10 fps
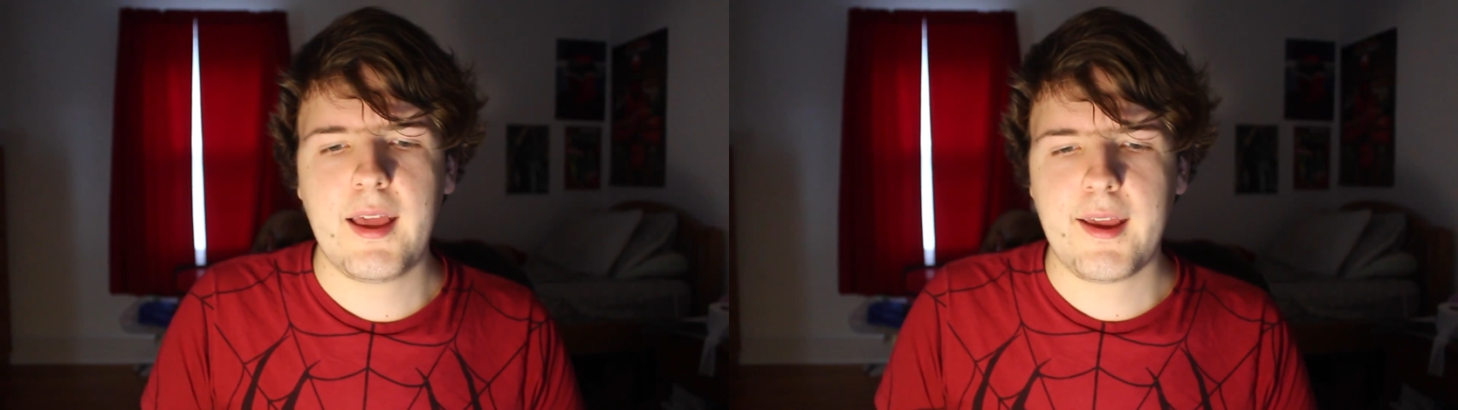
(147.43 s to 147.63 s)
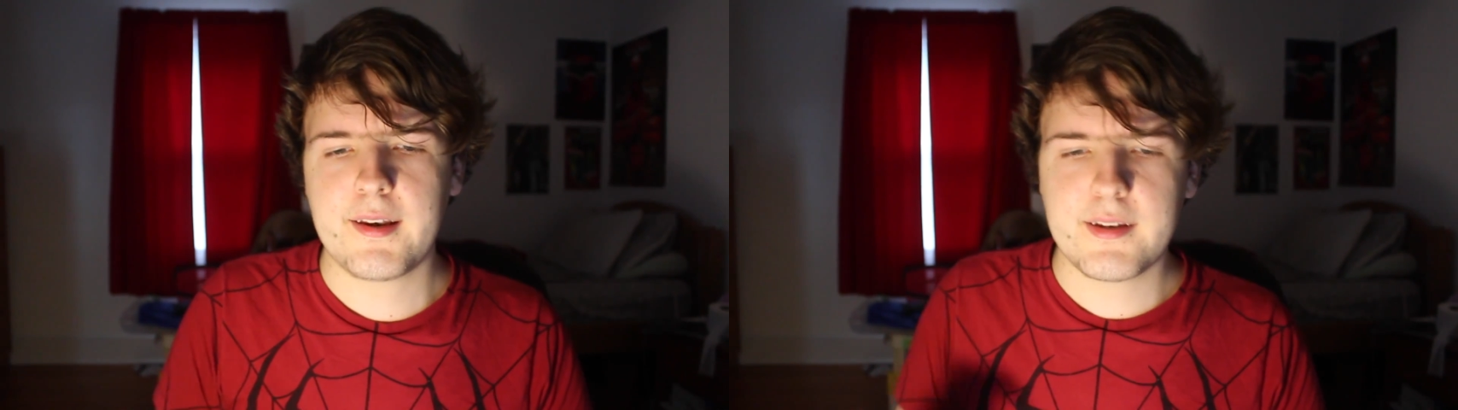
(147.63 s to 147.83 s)

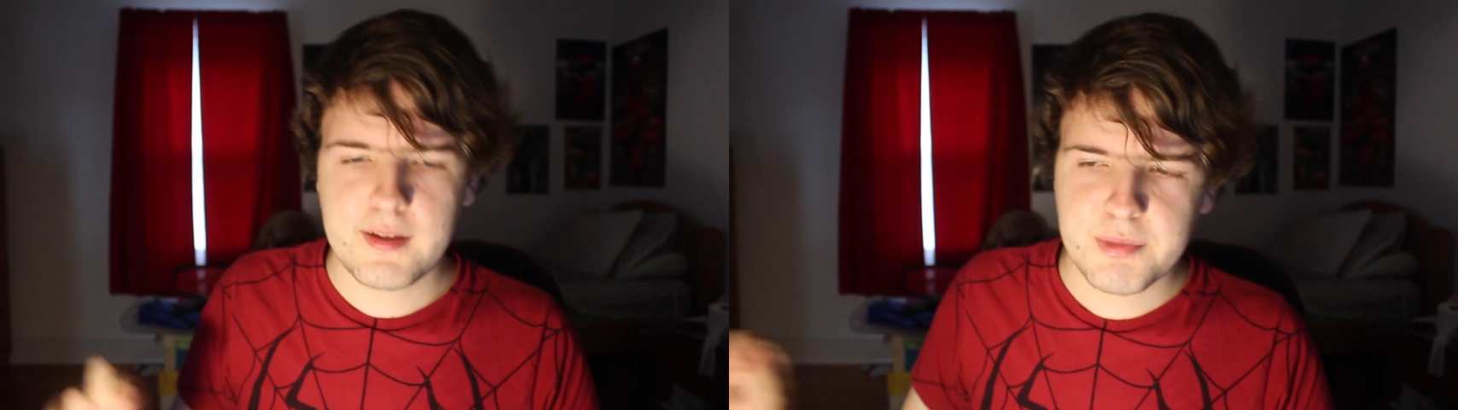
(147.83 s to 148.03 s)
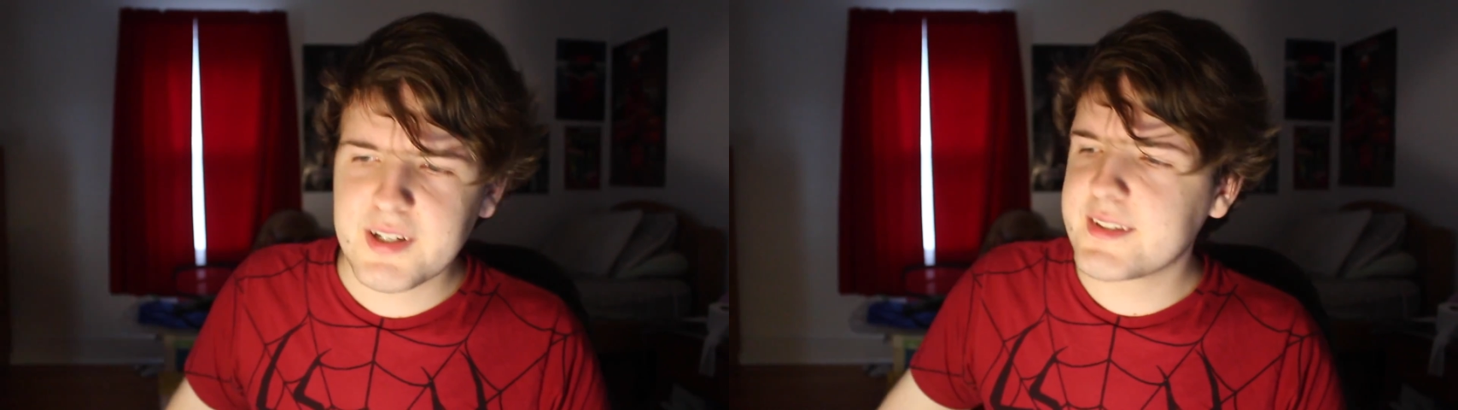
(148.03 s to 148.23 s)
and
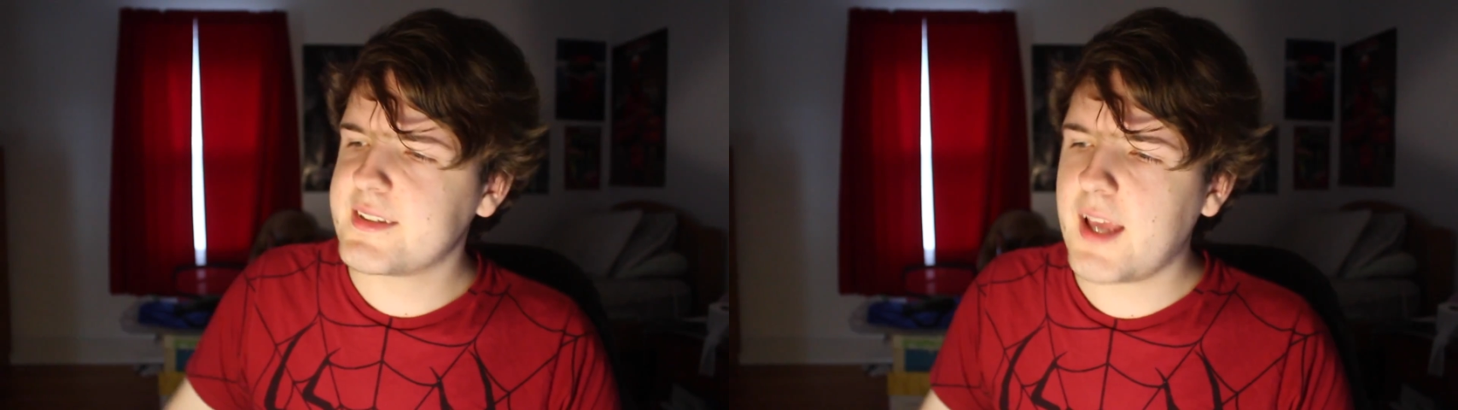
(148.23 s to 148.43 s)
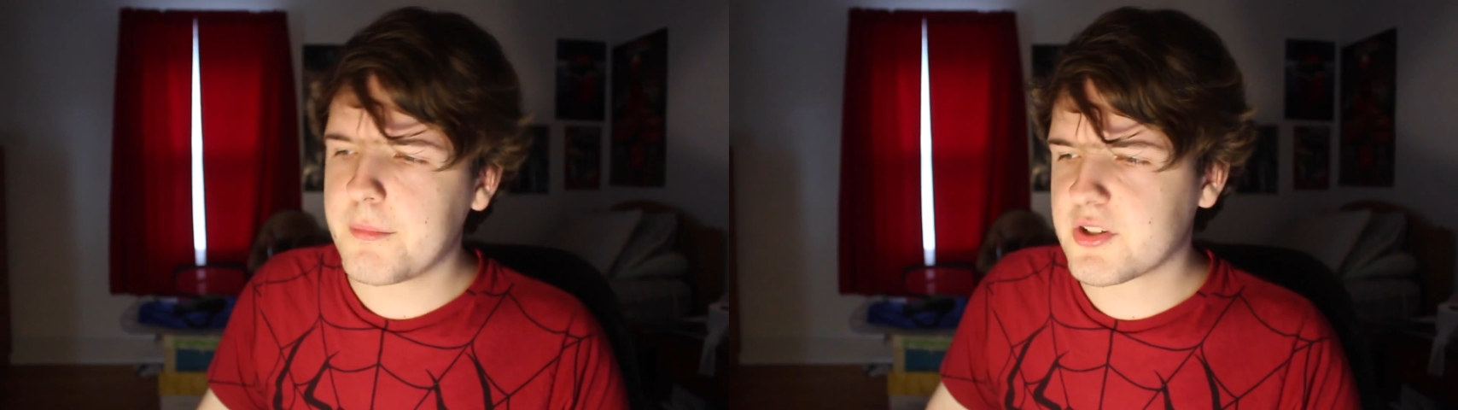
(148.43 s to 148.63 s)
he brings
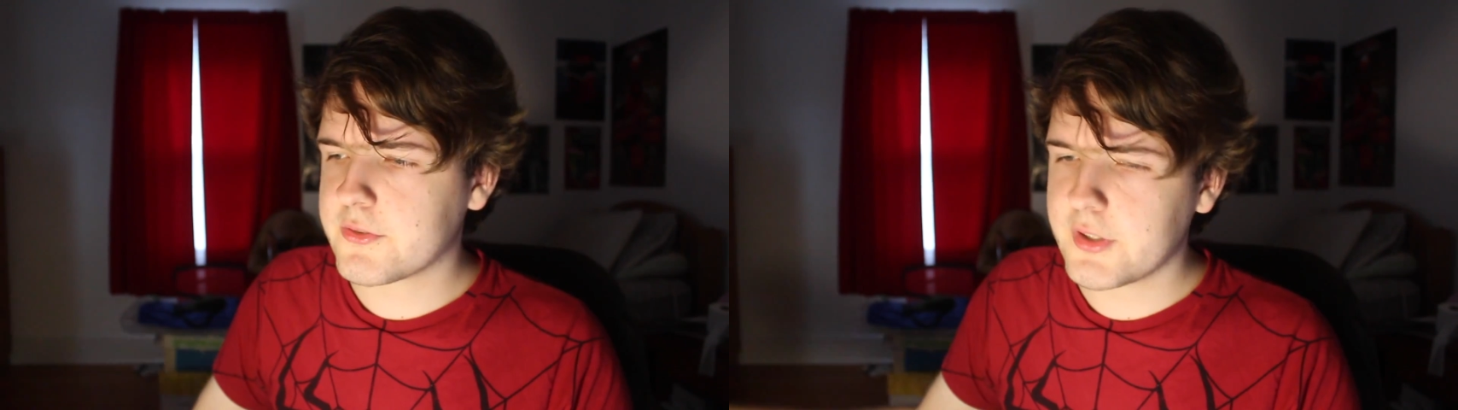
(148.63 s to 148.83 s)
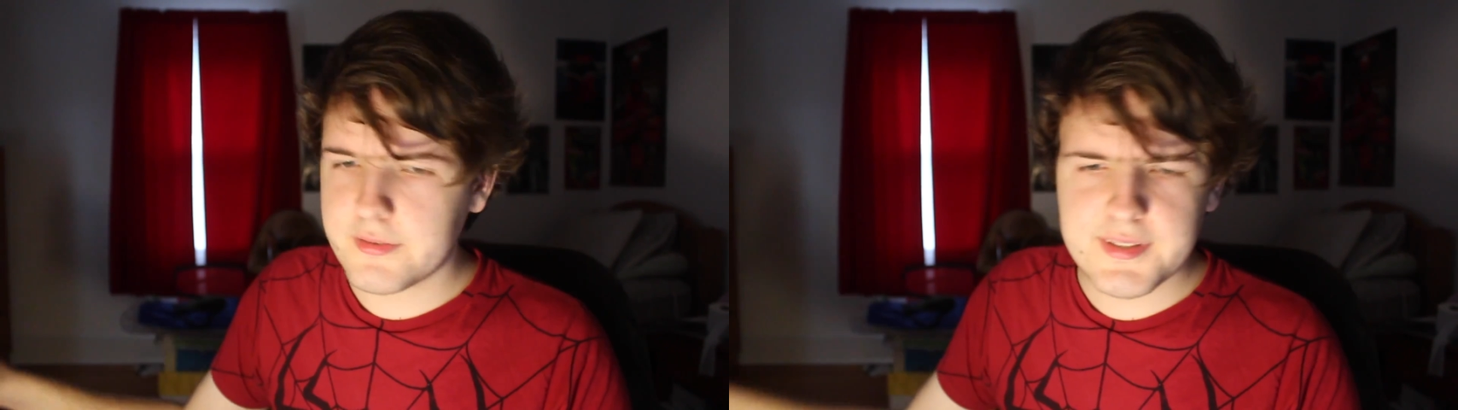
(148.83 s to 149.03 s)
in damage control.